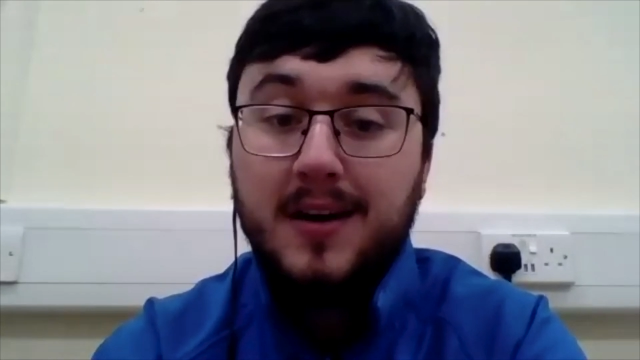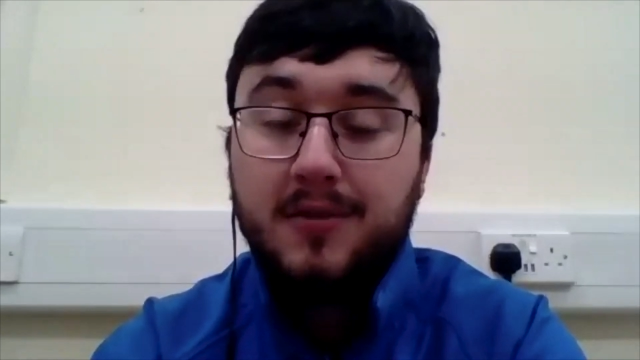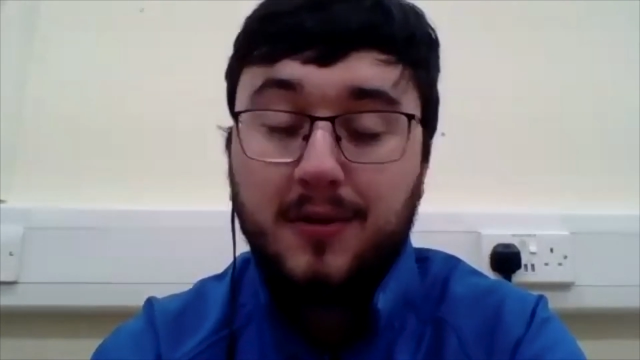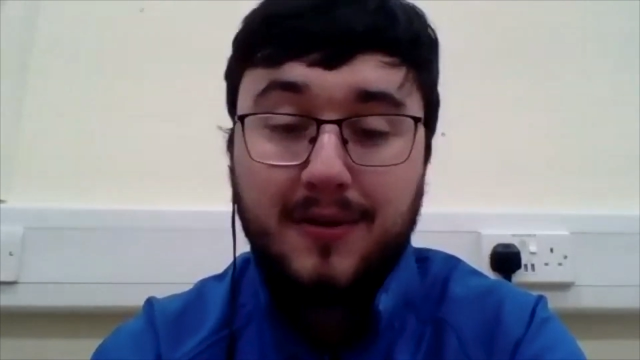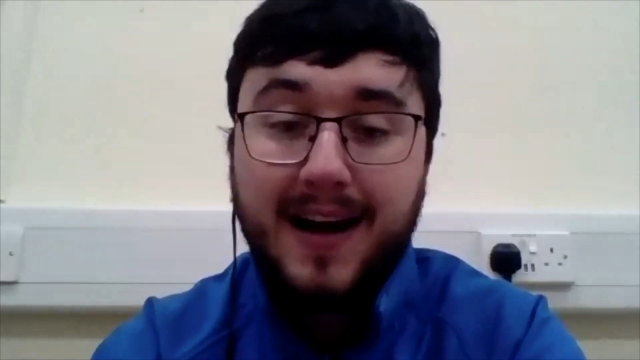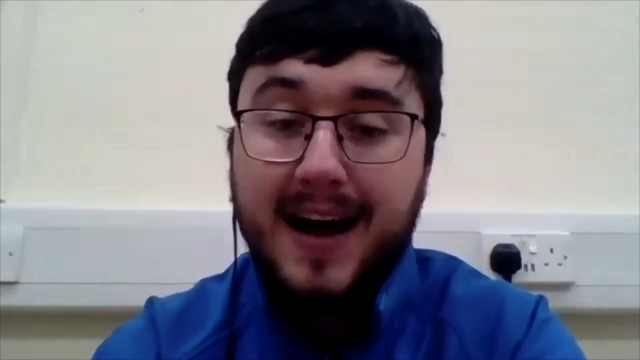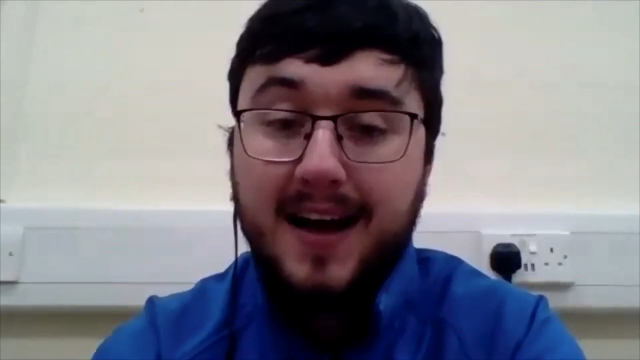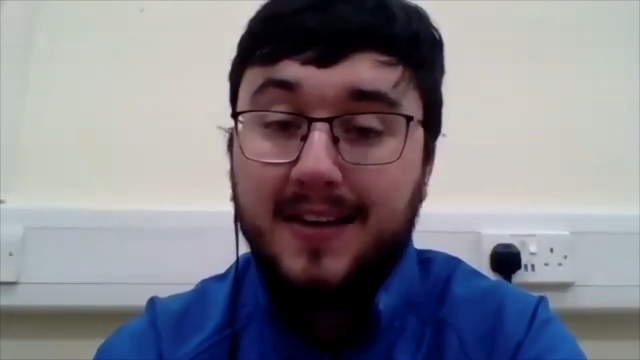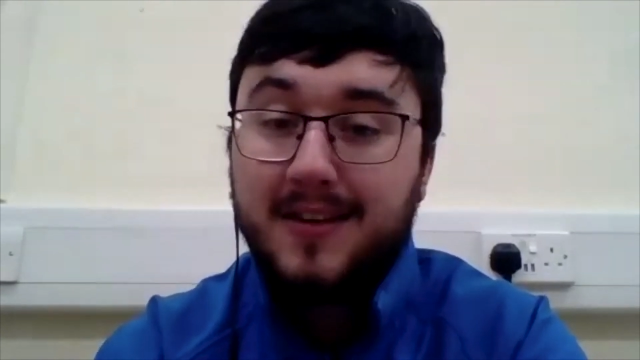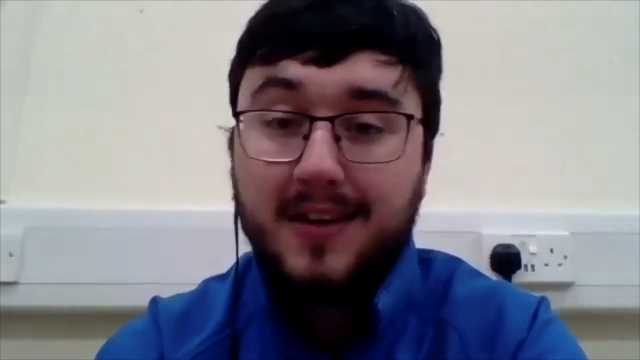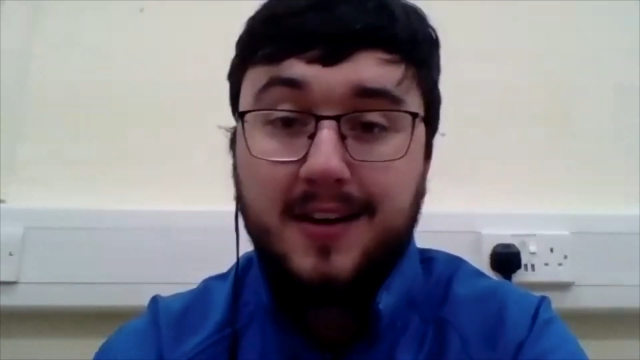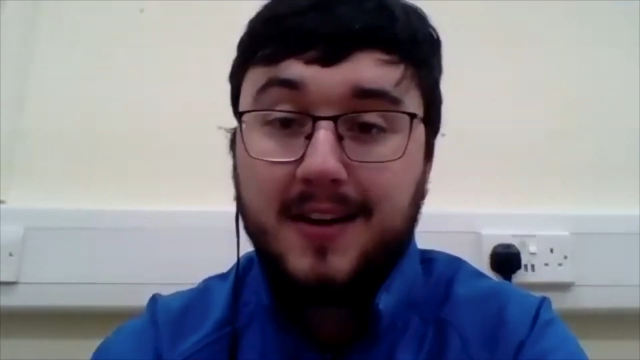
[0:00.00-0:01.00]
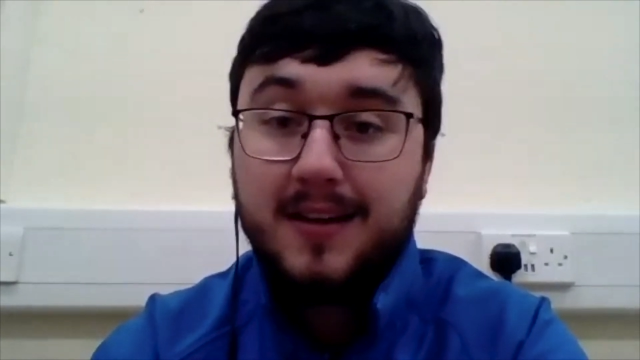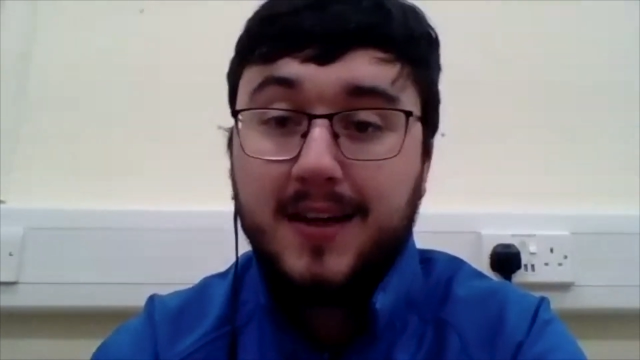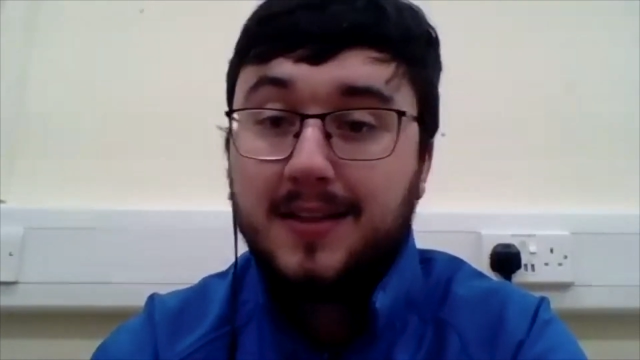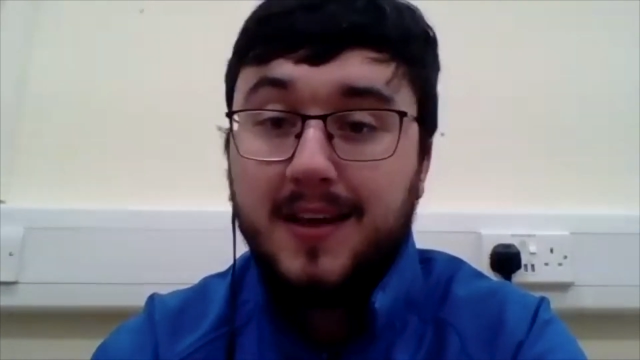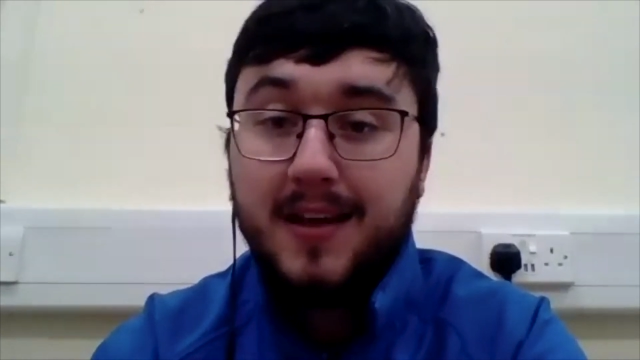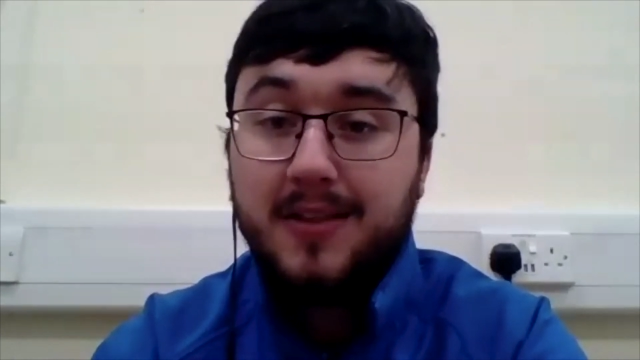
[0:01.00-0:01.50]
Just ask. Like
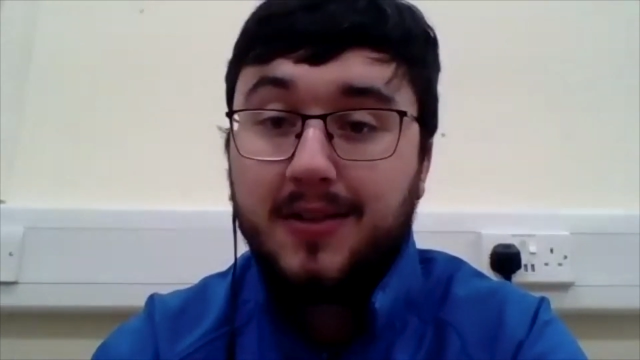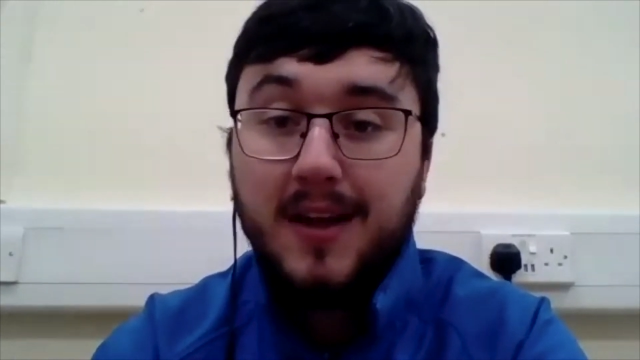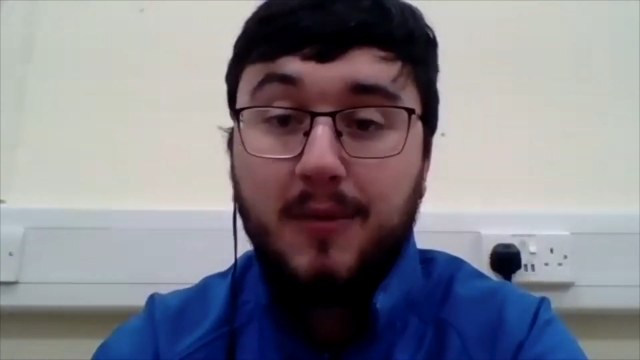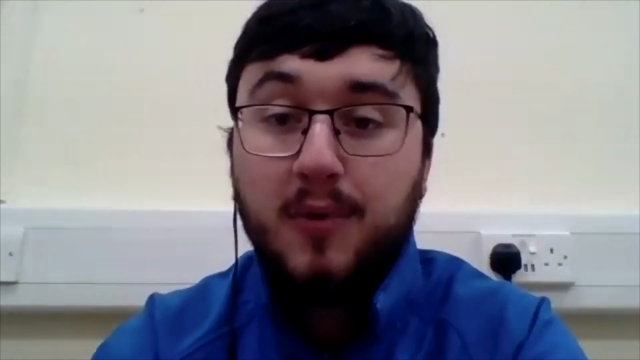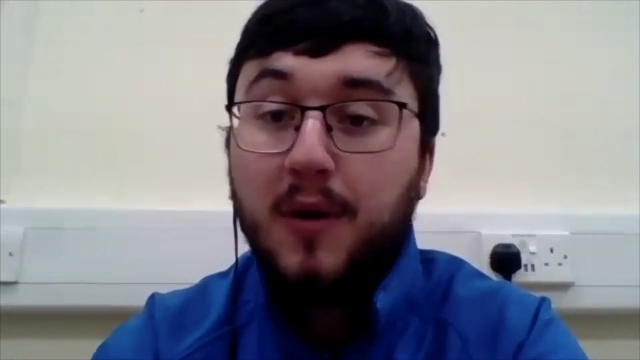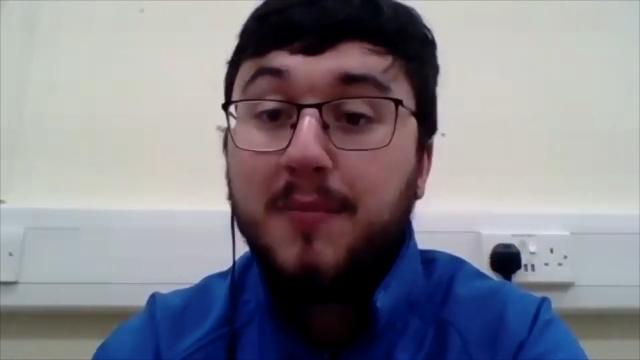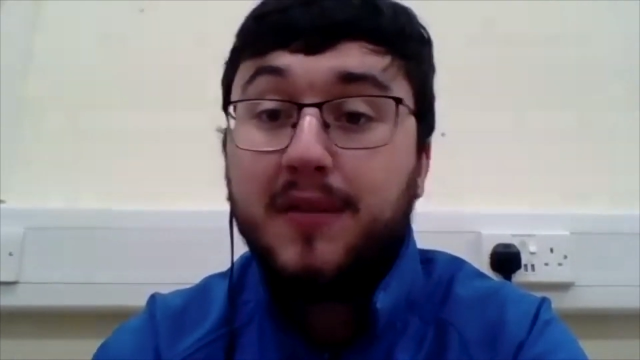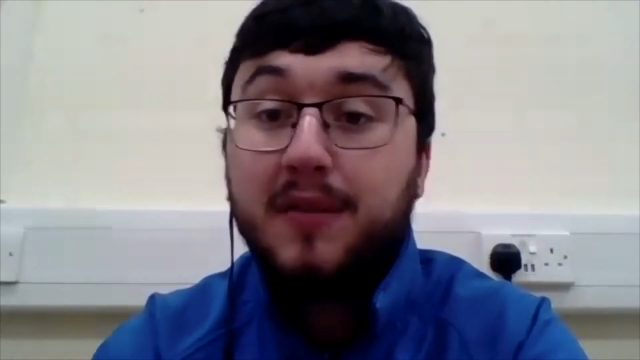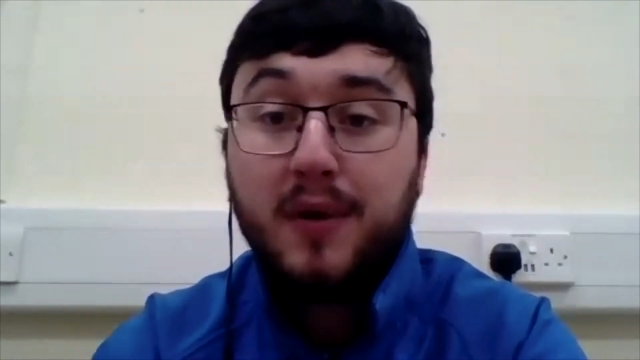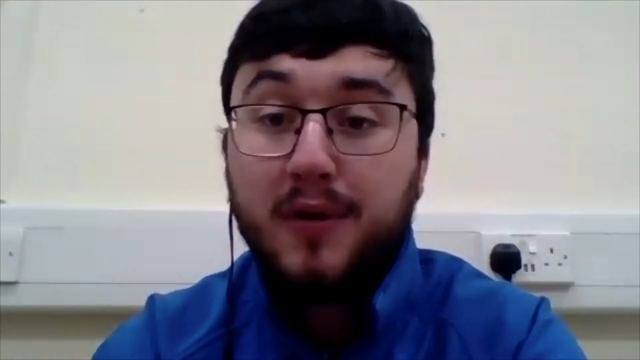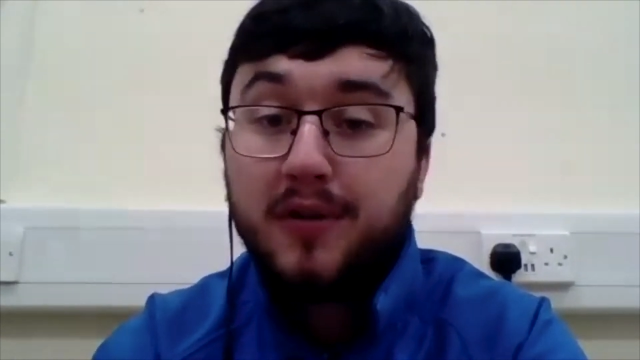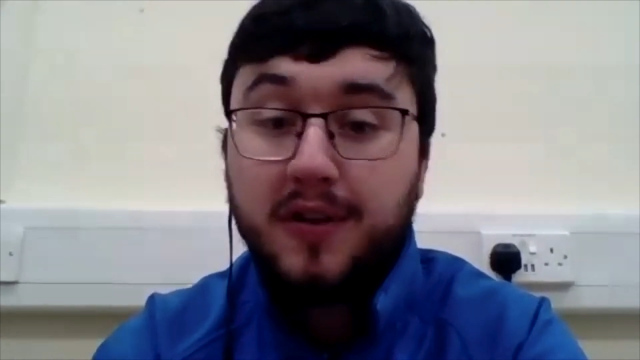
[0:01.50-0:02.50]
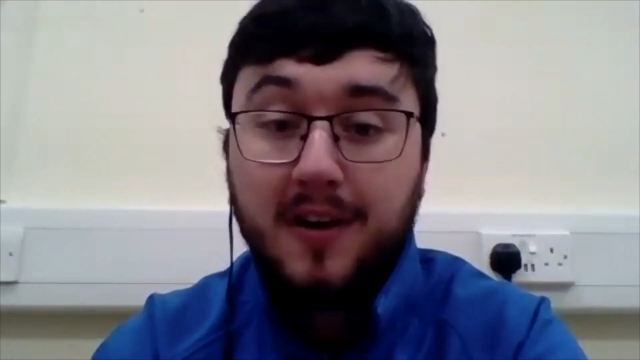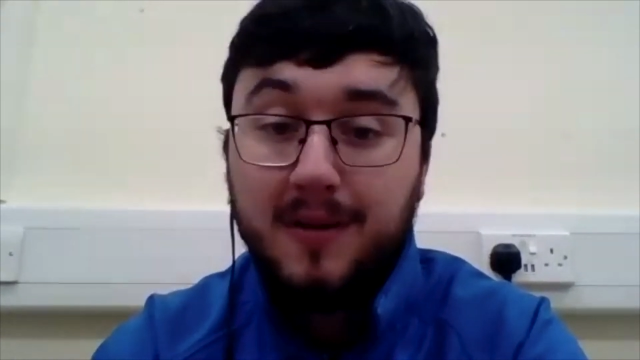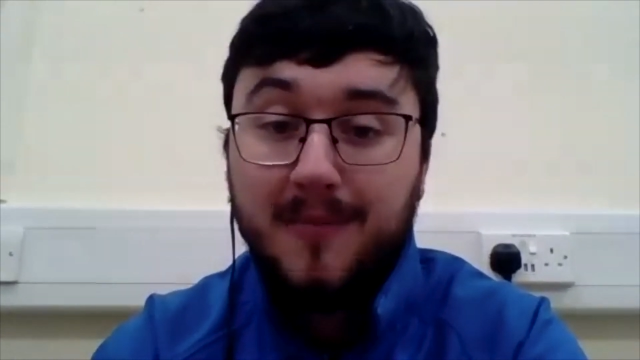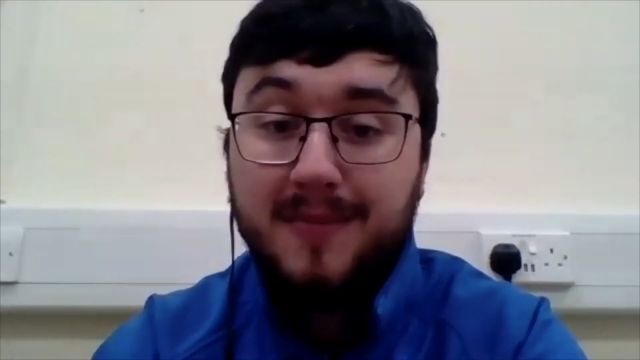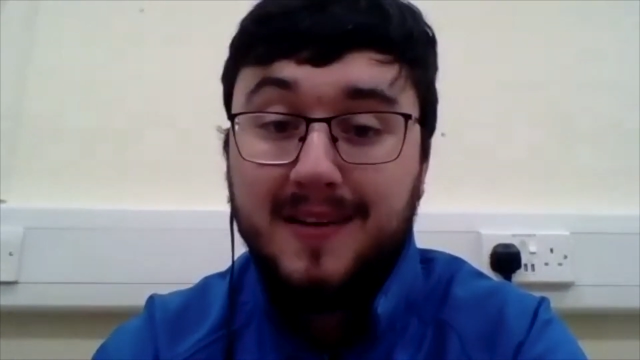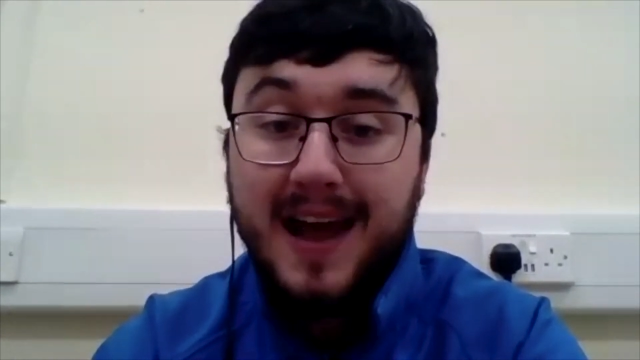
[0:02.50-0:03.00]
it, it, it won't be the first
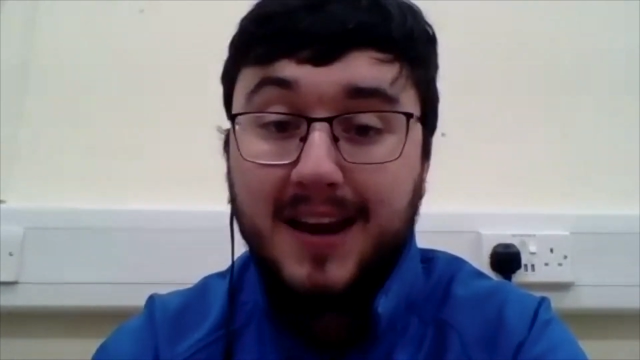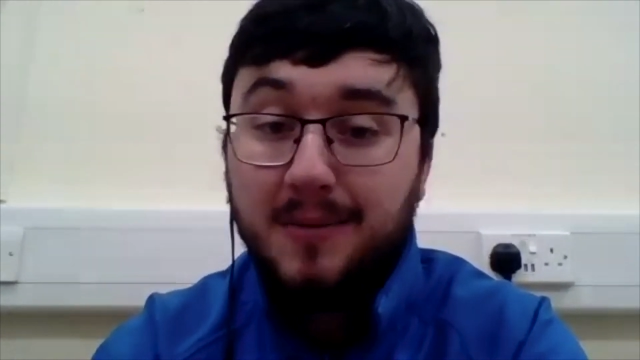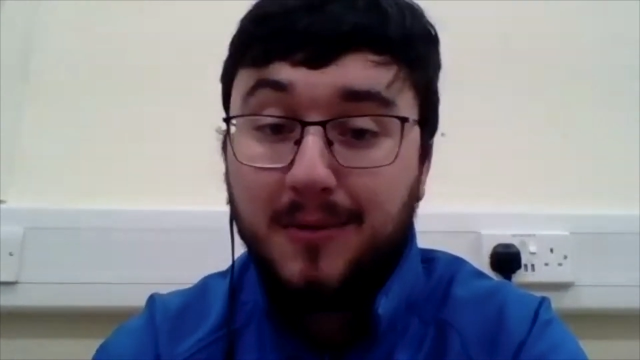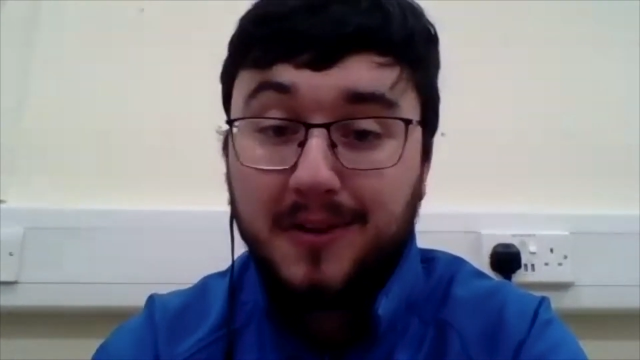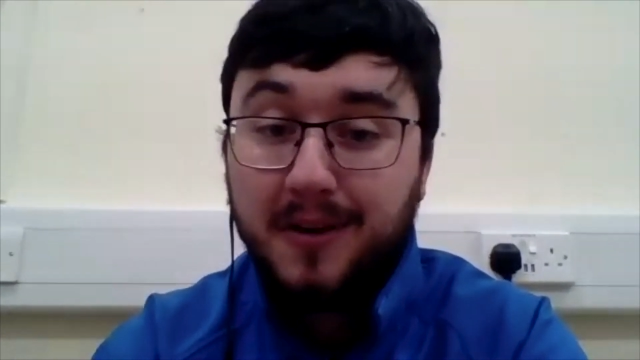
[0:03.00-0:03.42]
time anyone's